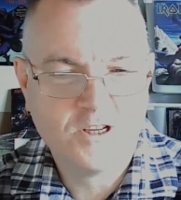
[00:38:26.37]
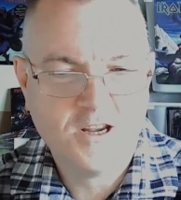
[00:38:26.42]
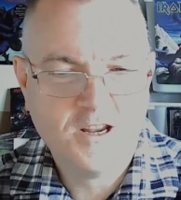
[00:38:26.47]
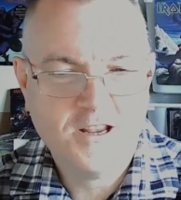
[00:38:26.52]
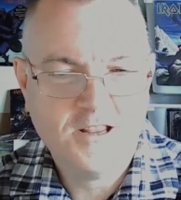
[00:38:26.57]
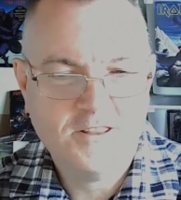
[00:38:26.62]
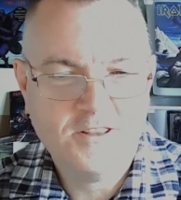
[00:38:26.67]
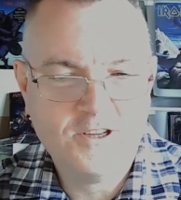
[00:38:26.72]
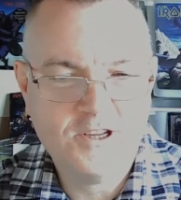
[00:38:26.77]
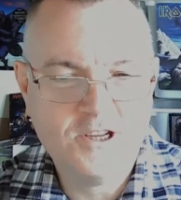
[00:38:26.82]

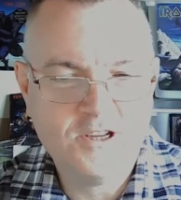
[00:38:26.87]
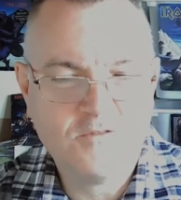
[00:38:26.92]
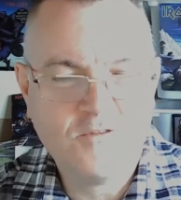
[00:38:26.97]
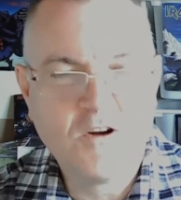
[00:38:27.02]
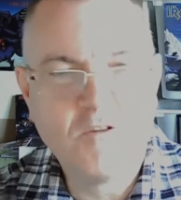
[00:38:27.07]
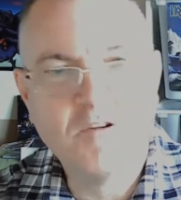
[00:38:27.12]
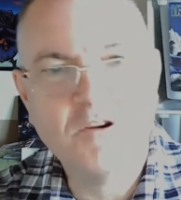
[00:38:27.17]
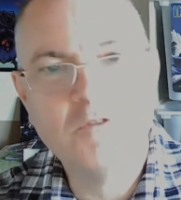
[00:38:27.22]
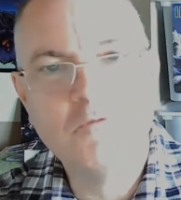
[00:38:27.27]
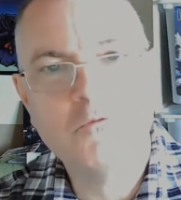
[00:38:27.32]
This is
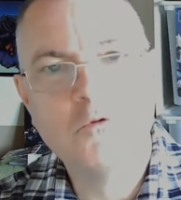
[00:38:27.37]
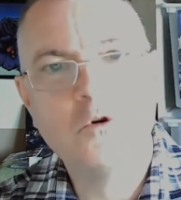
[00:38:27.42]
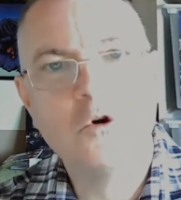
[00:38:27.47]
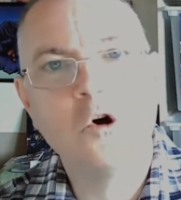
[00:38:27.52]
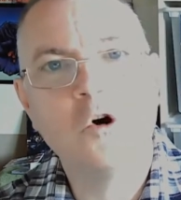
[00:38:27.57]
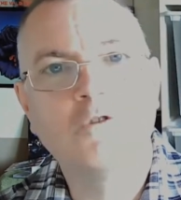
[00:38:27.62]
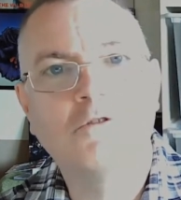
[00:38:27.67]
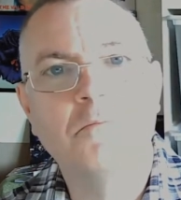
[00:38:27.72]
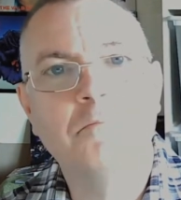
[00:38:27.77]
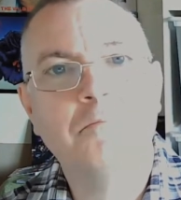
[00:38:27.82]
very raw
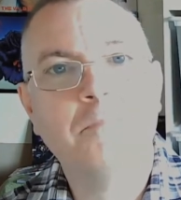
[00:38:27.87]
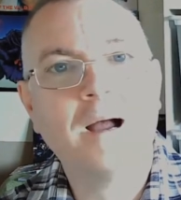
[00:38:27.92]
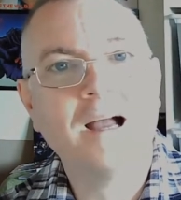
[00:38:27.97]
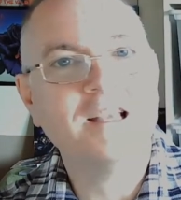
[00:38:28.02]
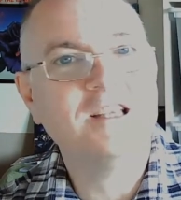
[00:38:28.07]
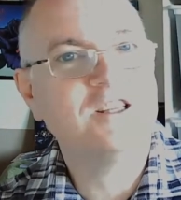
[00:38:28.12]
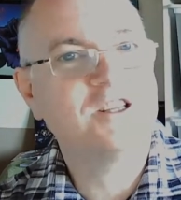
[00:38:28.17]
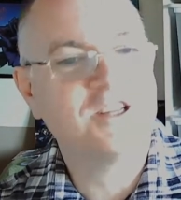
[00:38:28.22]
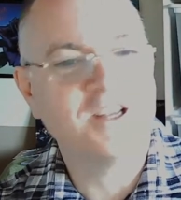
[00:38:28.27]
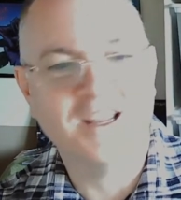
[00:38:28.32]
and
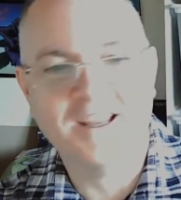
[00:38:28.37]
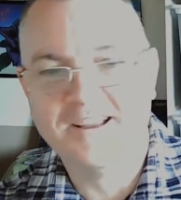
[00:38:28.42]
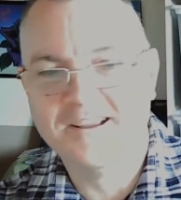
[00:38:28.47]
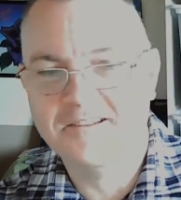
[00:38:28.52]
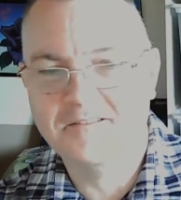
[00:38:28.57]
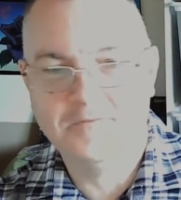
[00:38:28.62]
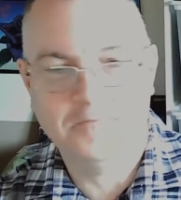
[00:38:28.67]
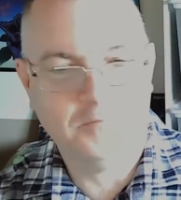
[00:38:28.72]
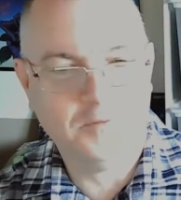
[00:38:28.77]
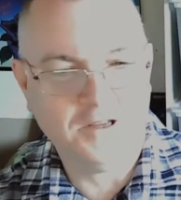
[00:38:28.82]
basic,
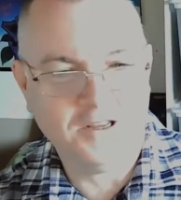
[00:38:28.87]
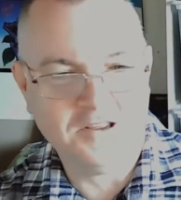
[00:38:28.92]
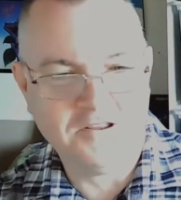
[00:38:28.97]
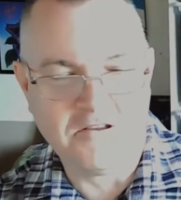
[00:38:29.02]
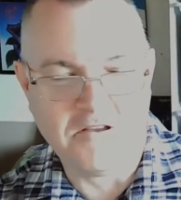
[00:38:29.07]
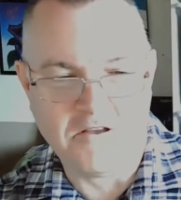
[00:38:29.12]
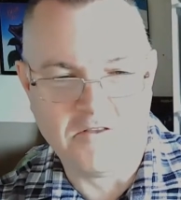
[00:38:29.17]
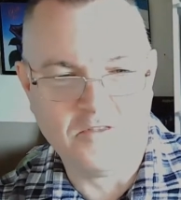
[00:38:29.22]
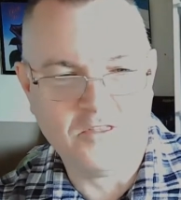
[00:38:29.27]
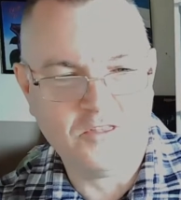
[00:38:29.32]
but
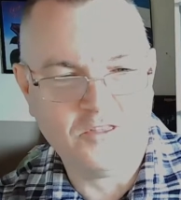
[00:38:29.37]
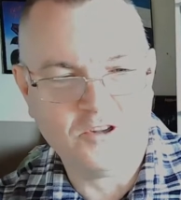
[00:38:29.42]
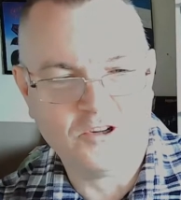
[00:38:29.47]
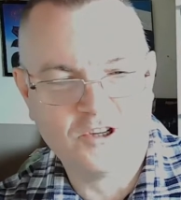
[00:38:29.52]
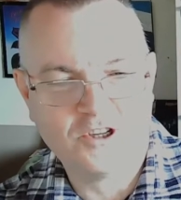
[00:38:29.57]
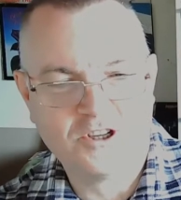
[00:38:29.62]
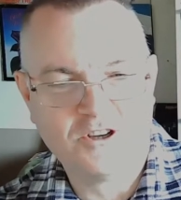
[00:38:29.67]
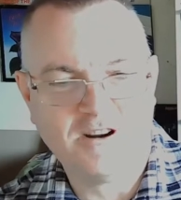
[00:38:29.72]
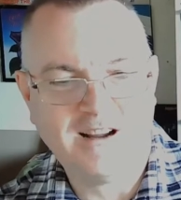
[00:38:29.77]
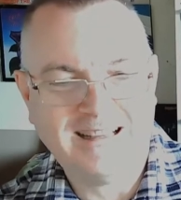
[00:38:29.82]
the
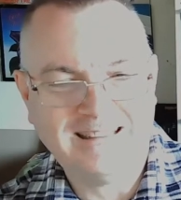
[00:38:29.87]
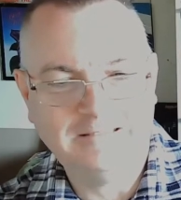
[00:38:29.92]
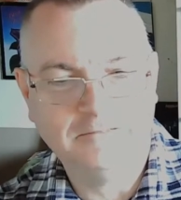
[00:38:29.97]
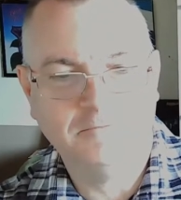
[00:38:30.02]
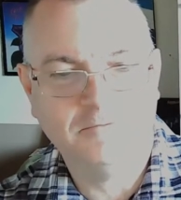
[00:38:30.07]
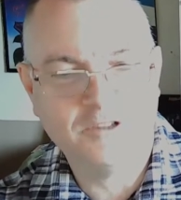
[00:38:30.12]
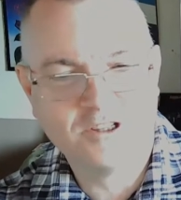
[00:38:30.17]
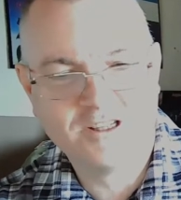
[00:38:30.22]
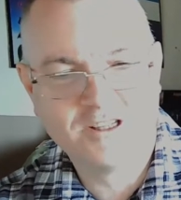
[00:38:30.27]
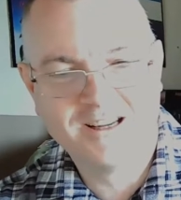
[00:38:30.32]
sound
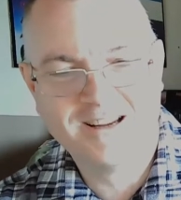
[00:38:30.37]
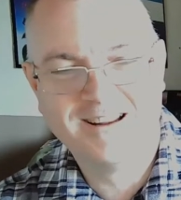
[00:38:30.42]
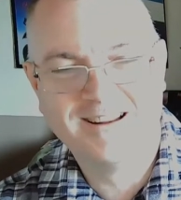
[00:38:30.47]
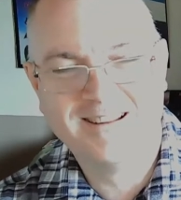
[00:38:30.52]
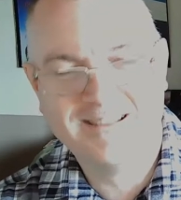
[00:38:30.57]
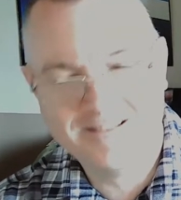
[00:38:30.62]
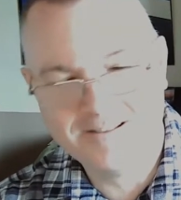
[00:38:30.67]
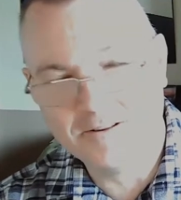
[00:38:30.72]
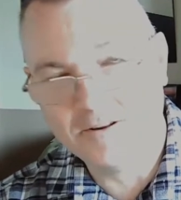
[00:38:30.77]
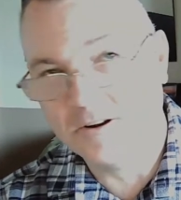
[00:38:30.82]
was
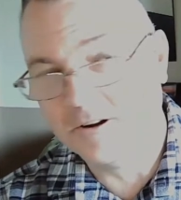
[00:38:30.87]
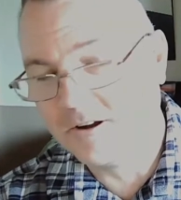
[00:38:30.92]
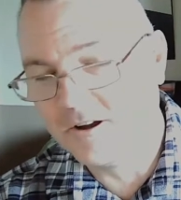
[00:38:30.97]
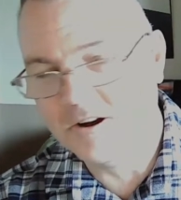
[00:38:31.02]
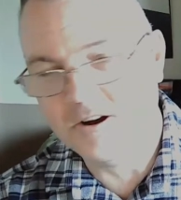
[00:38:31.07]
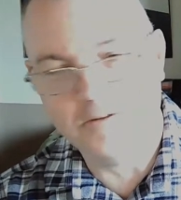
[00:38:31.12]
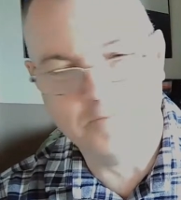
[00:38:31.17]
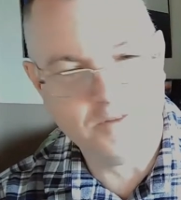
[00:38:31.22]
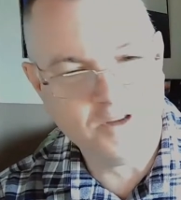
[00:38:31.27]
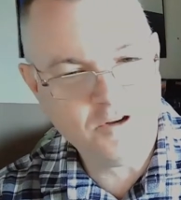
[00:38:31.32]
going to
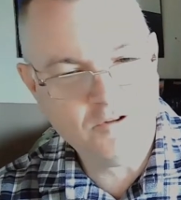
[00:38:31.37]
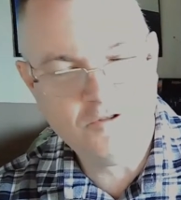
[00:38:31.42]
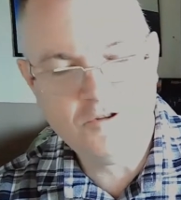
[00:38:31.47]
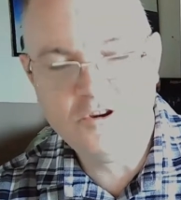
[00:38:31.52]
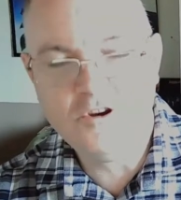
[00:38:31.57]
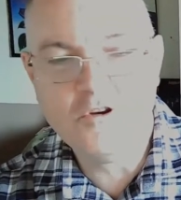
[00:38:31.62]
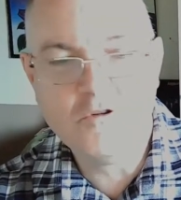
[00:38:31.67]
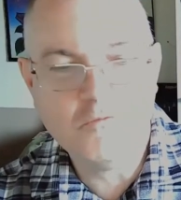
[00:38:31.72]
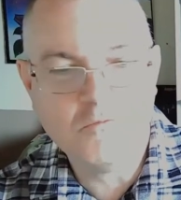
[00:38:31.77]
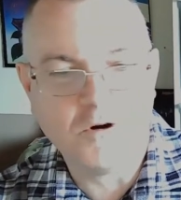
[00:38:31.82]
come. You
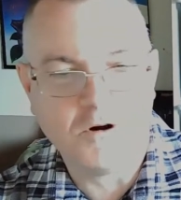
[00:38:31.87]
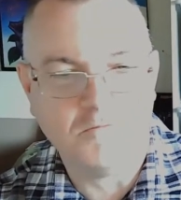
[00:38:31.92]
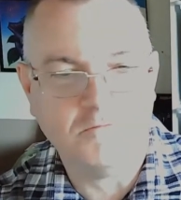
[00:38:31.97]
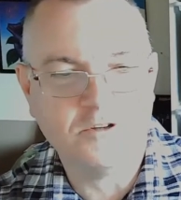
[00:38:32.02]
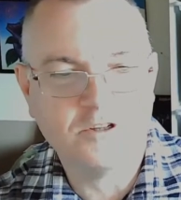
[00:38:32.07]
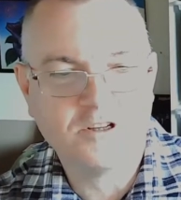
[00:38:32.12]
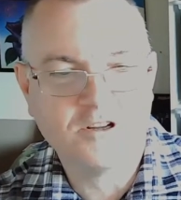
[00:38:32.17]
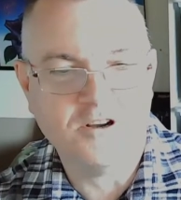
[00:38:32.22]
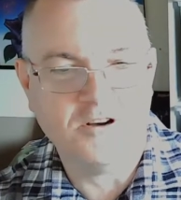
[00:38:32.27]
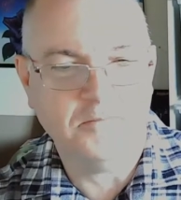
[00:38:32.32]
knew what was
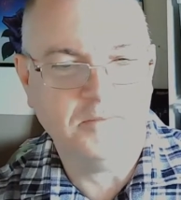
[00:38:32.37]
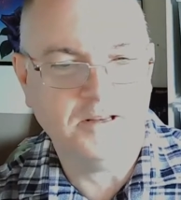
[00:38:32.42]
coming.